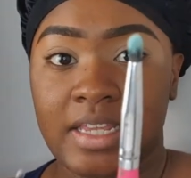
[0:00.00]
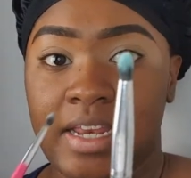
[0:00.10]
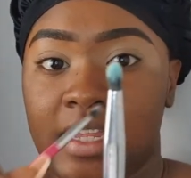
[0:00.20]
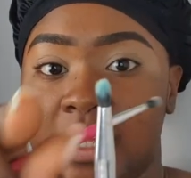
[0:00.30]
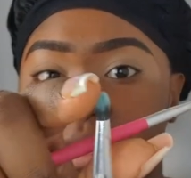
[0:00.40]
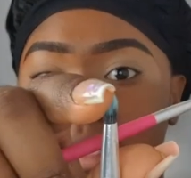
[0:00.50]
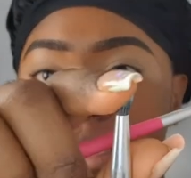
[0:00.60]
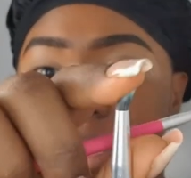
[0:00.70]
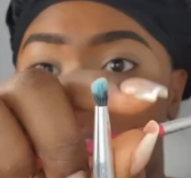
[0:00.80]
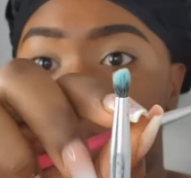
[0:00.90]
And you can
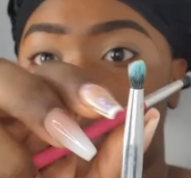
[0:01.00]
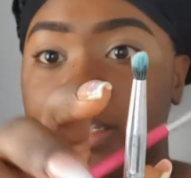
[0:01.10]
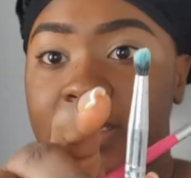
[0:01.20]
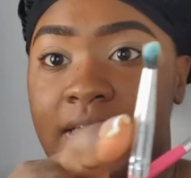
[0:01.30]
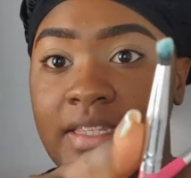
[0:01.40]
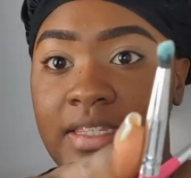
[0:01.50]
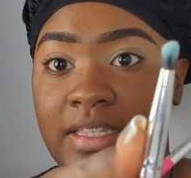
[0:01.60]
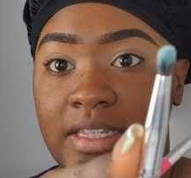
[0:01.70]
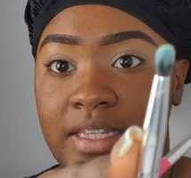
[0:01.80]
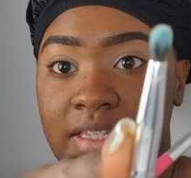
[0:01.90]
see how dense
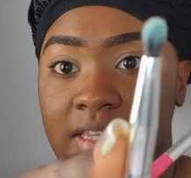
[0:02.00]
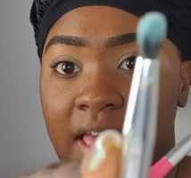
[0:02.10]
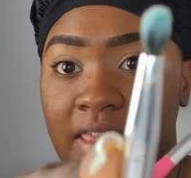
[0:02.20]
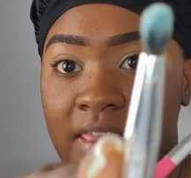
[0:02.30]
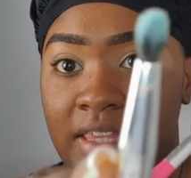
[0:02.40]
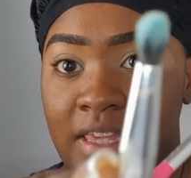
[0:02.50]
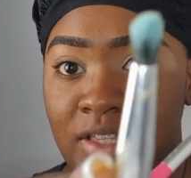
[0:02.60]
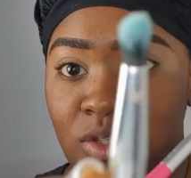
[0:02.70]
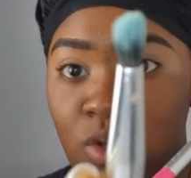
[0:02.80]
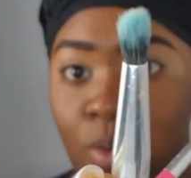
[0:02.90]
it is at the
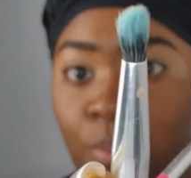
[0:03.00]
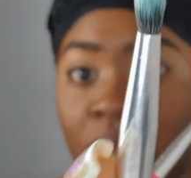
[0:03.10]
top.